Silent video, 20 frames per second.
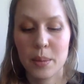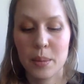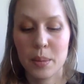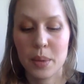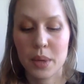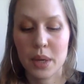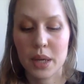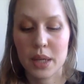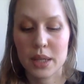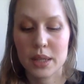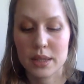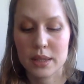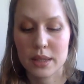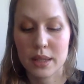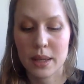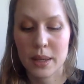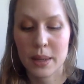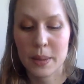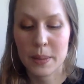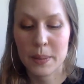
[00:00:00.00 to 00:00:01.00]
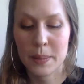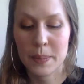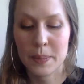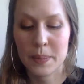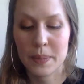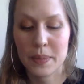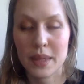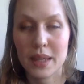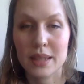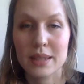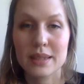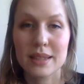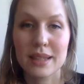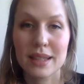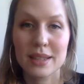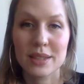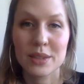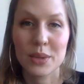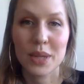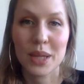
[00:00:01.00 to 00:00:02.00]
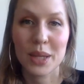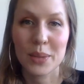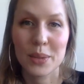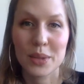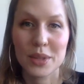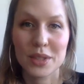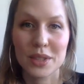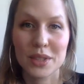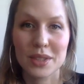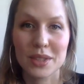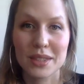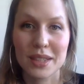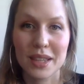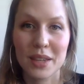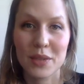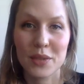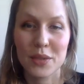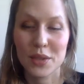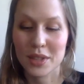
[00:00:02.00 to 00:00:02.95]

But that's all I wanted to say for